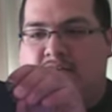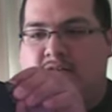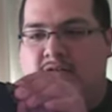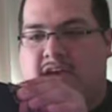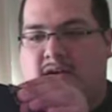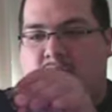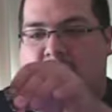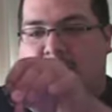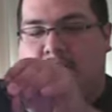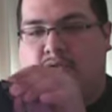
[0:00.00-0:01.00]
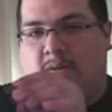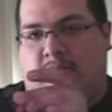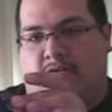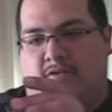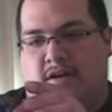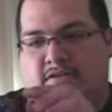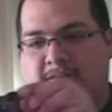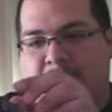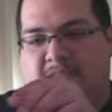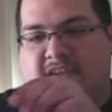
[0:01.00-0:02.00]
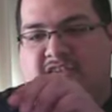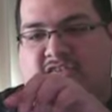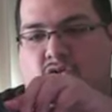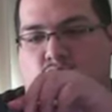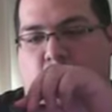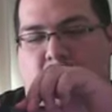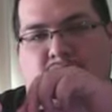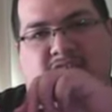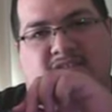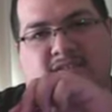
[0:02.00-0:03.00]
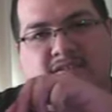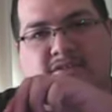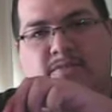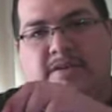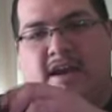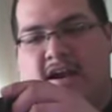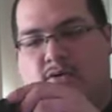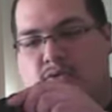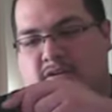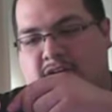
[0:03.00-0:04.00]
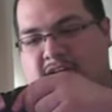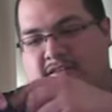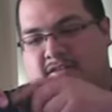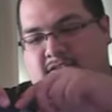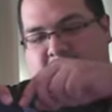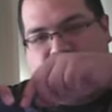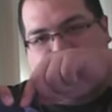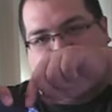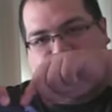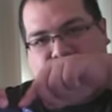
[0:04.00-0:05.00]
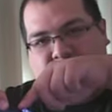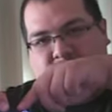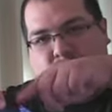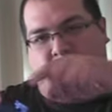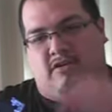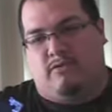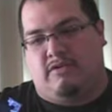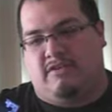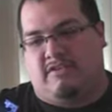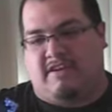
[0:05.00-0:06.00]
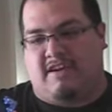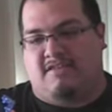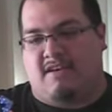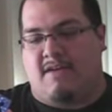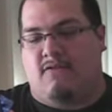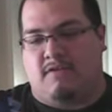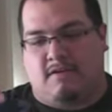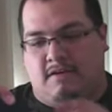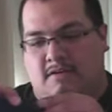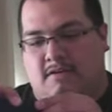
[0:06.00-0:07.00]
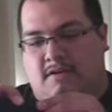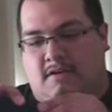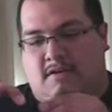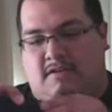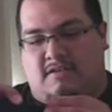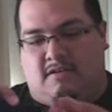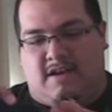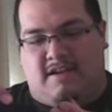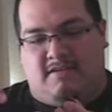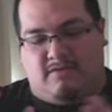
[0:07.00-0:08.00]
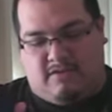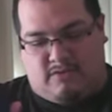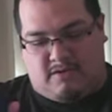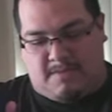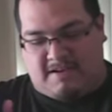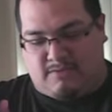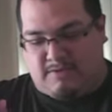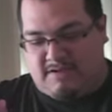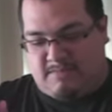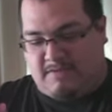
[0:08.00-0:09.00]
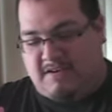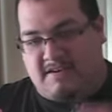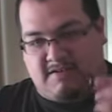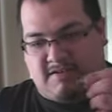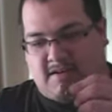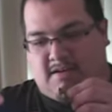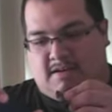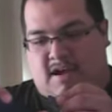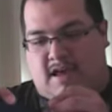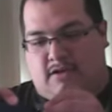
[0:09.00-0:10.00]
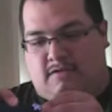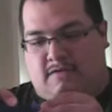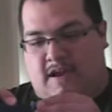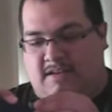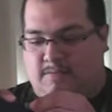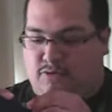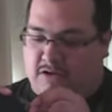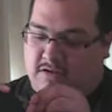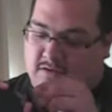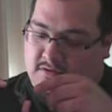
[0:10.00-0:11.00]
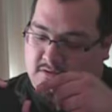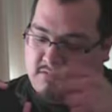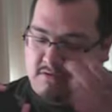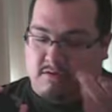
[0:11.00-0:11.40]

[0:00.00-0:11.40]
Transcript: with the leather wrapping around it, it's so rounded that these would be awkward, and this corner would just catch on everything. So I didn't really want to mess with it, because I would have had to put,